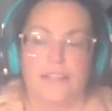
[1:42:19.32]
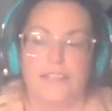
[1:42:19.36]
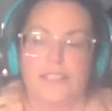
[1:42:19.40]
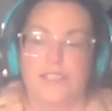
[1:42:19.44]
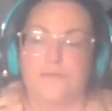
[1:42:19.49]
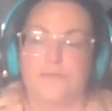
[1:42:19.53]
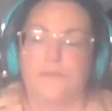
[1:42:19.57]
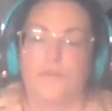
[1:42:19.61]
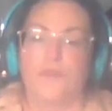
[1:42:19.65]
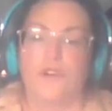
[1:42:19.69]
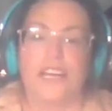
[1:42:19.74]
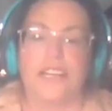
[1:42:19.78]

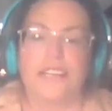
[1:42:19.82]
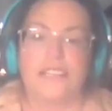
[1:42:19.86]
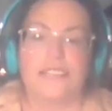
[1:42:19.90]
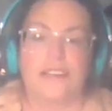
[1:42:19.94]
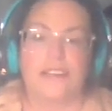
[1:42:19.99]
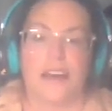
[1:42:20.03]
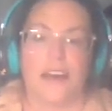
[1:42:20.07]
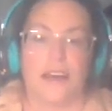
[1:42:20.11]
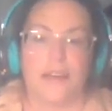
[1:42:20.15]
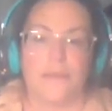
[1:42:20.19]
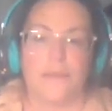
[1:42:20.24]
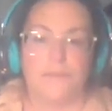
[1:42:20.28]

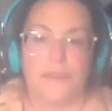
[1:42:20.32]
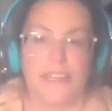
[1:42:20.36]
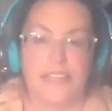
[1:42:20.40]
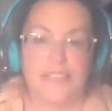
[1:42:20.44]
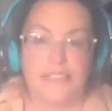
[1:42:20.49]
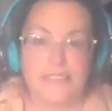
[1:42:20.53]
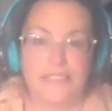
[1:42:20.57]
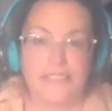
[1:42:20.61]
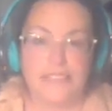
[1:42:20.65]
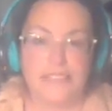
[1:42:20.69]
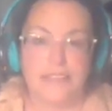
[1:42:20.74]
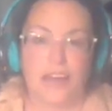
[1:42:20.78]
Springtime
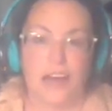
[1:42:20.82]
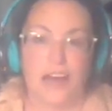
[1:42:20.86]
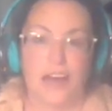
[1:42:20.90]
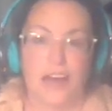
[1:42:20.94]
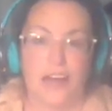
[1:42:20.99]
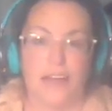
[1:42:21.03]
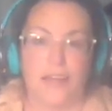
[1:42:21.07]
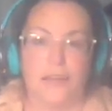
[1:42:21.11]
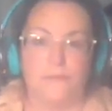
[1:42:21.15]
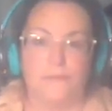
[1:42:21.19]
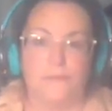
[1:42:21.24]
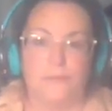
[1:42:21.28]
is a
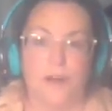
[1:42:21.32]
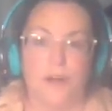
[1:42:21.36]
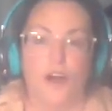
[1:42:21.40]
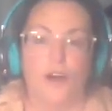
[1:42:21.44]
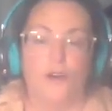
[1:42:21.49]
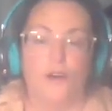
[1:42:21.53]
time